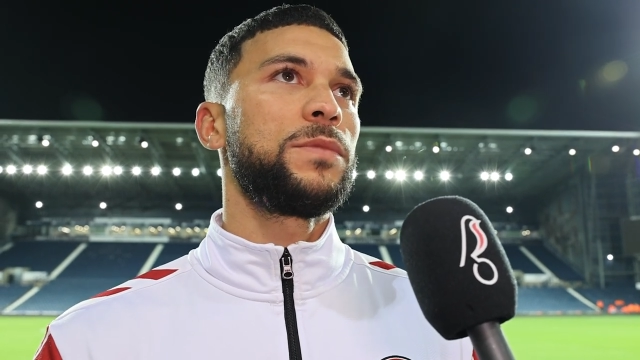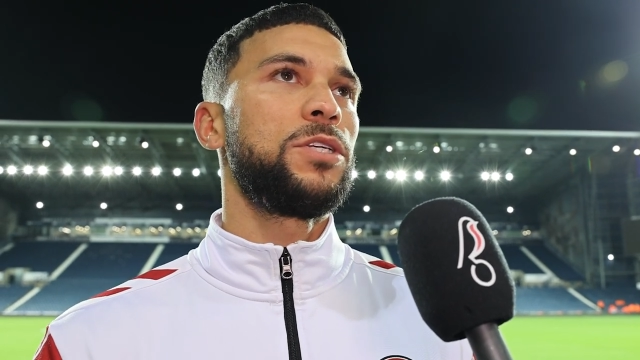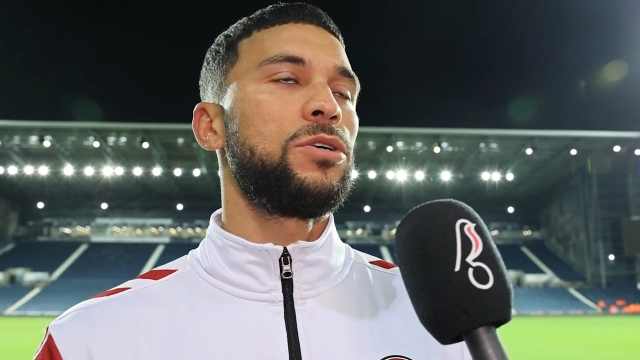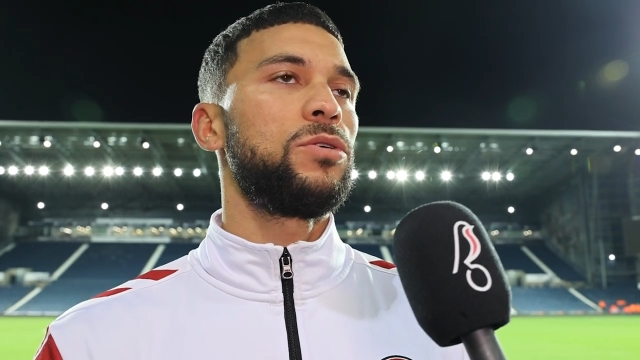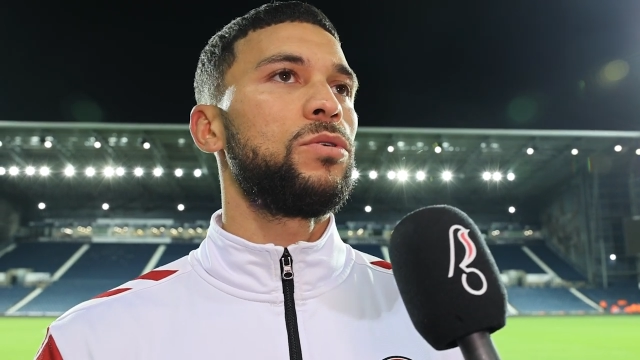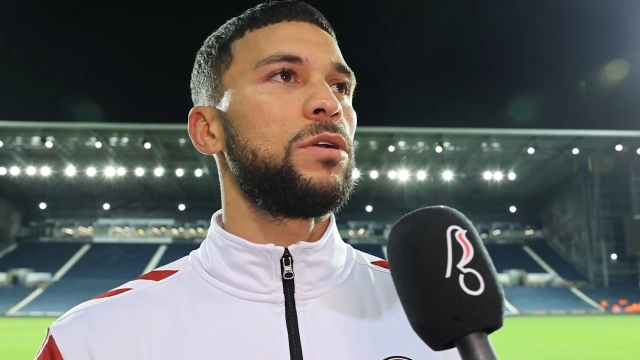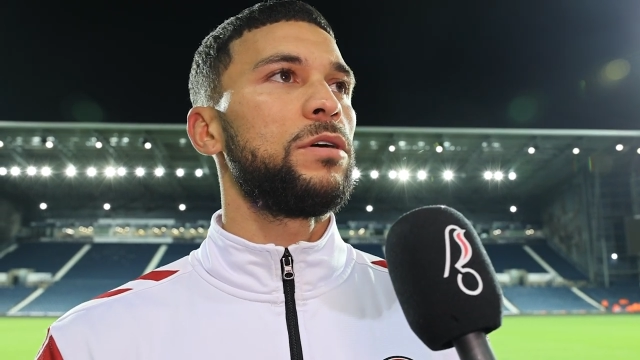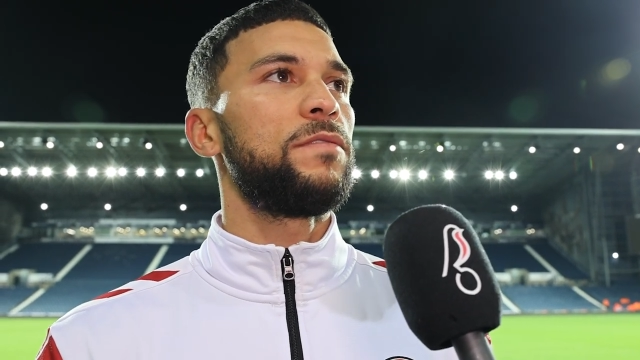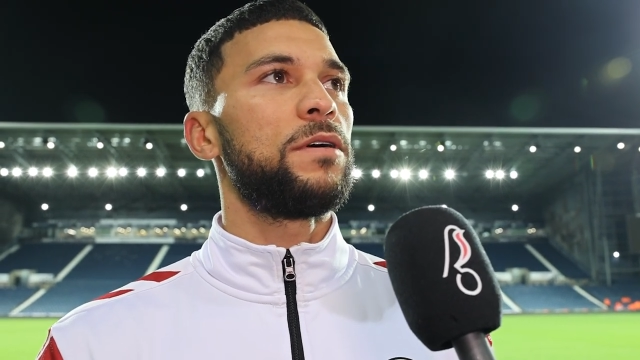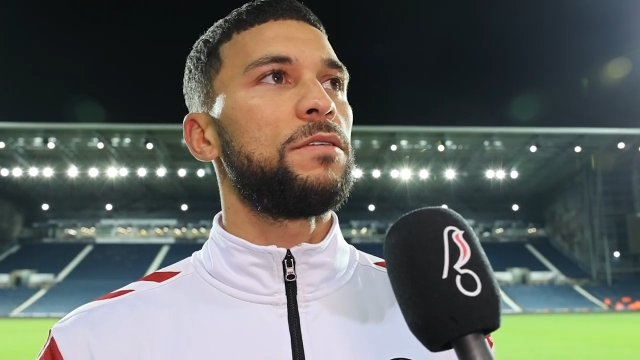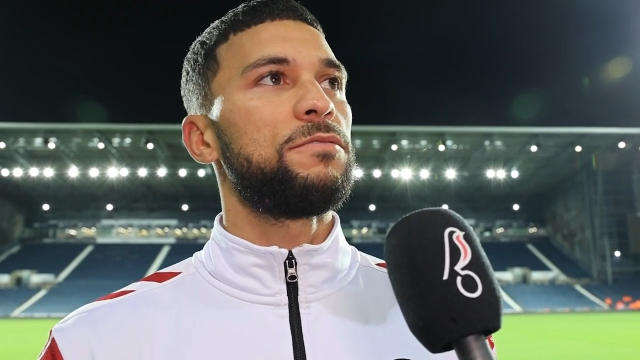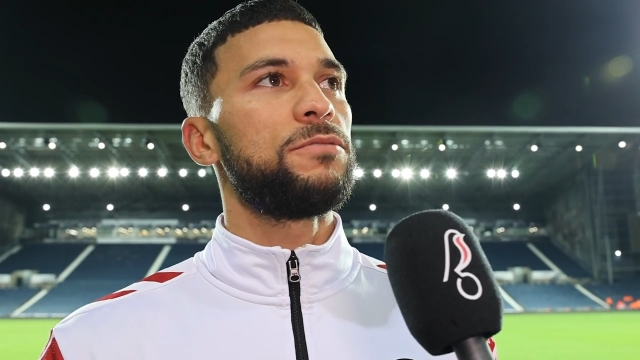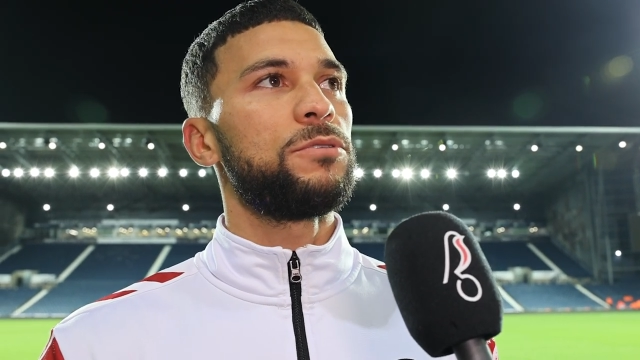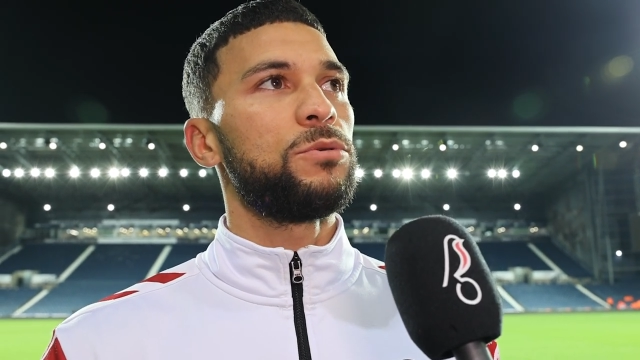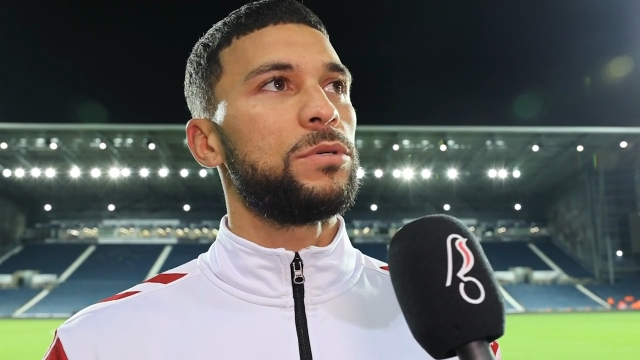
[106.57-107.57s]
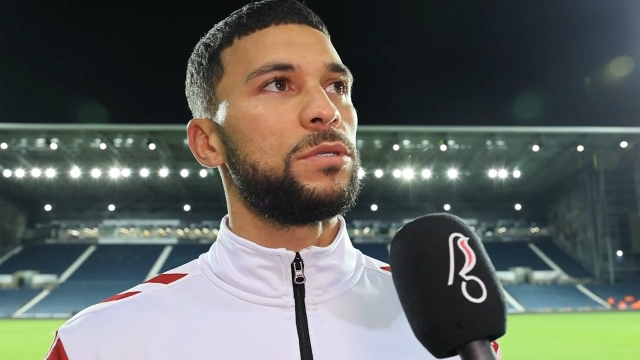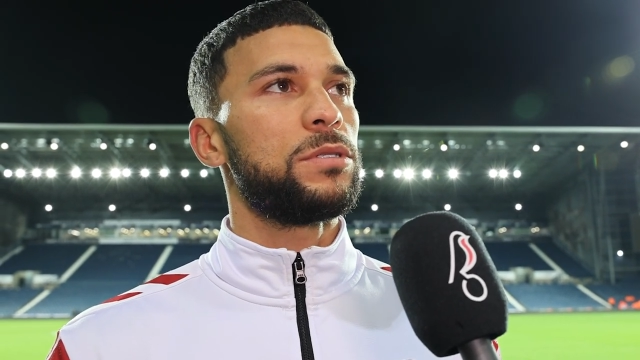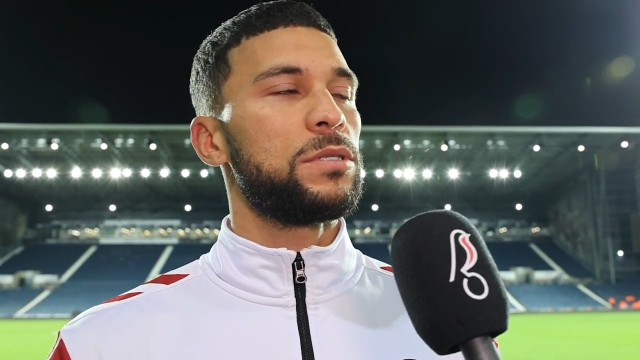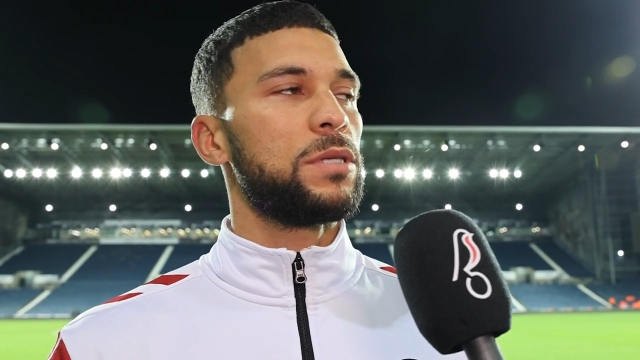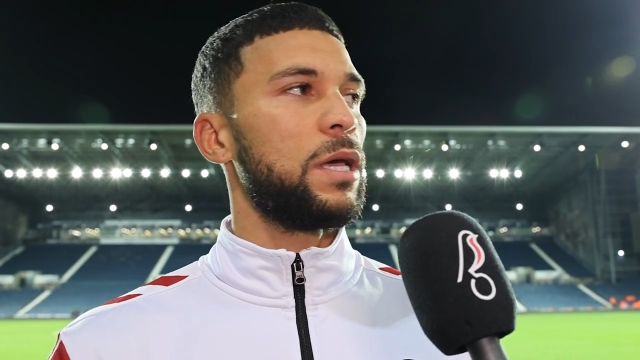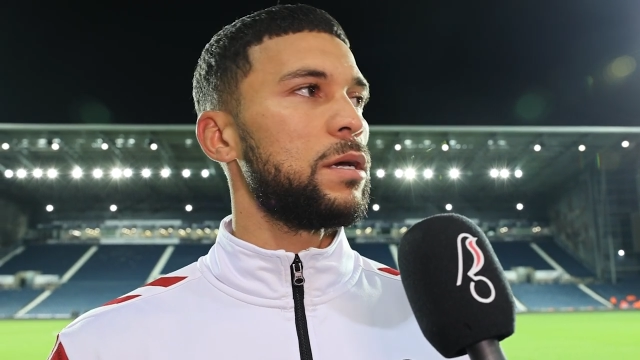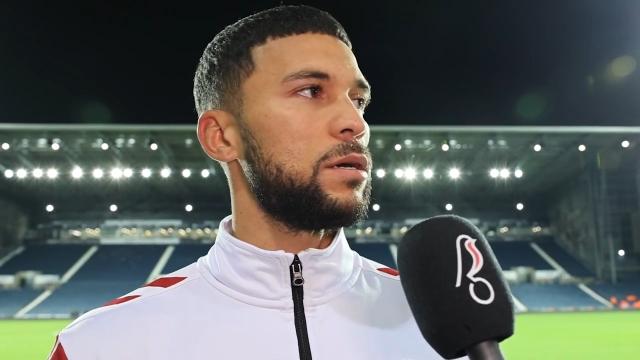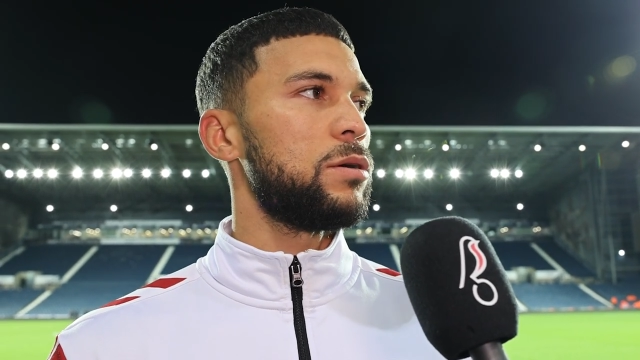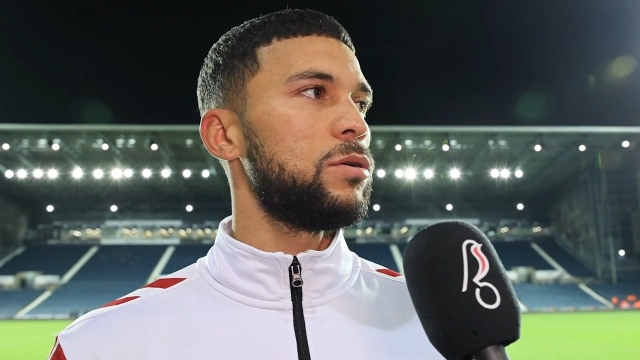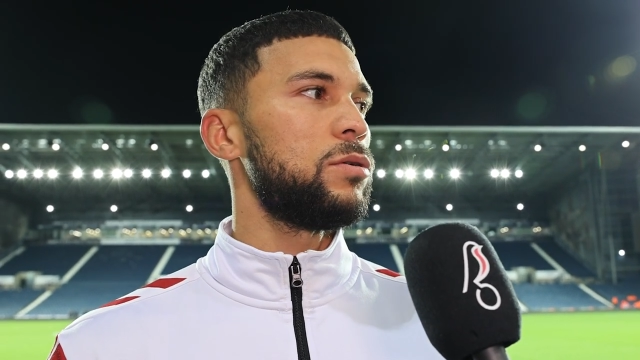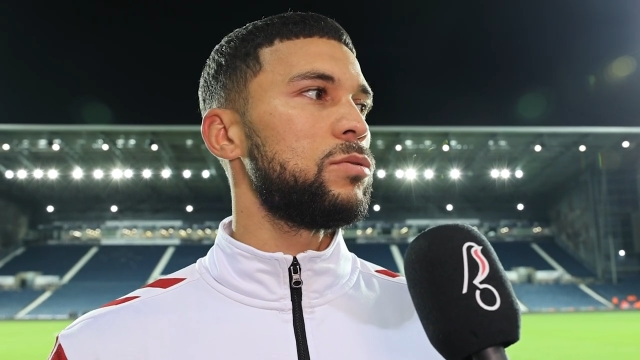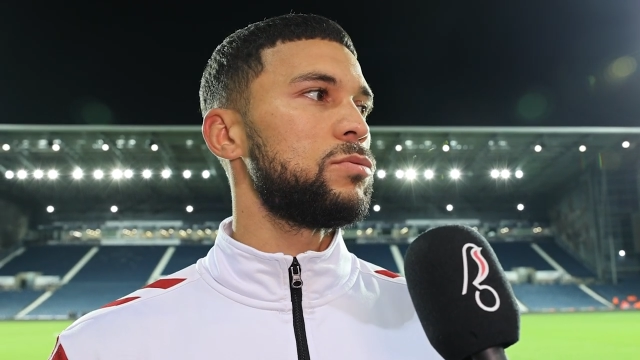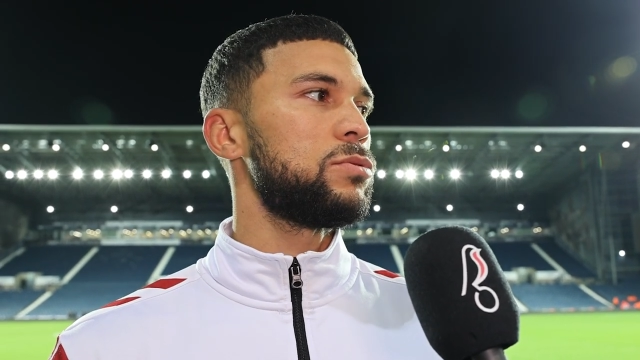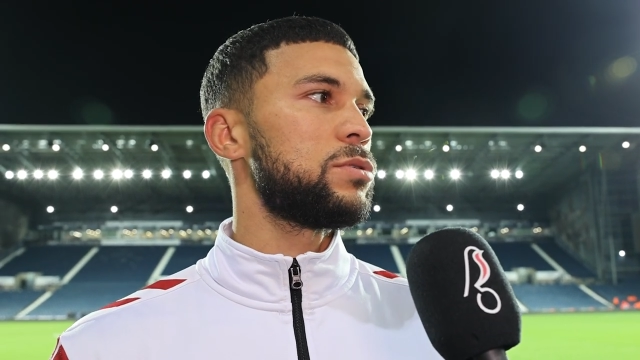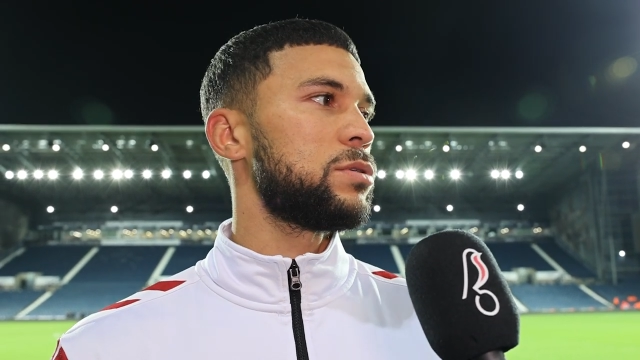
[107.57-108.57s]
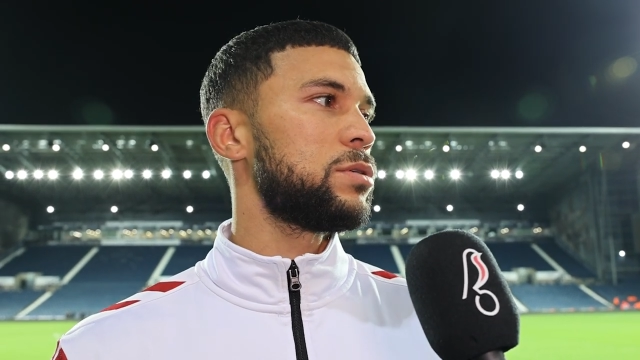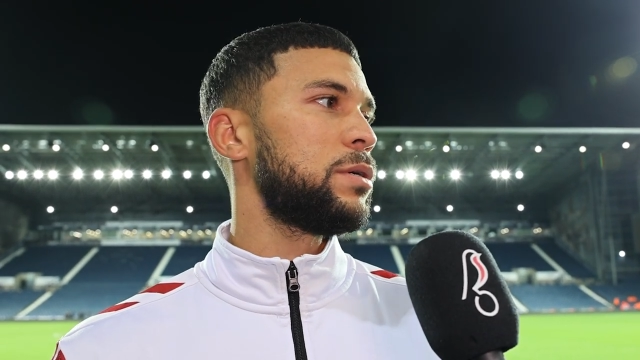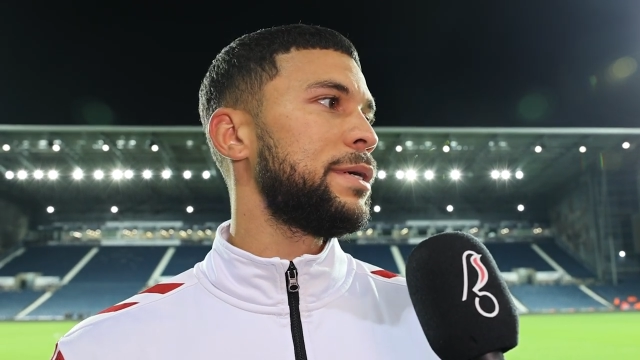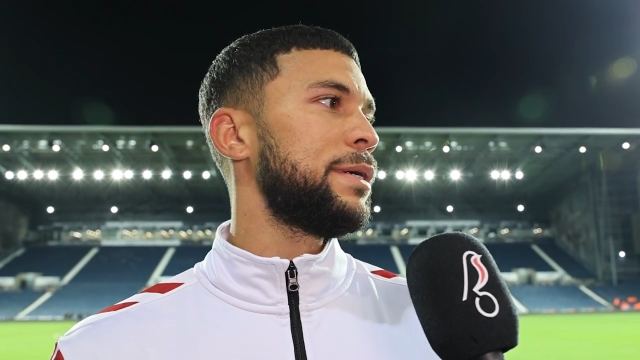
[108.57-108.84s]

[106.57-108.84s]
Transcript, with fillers: all of our forwards getting goals.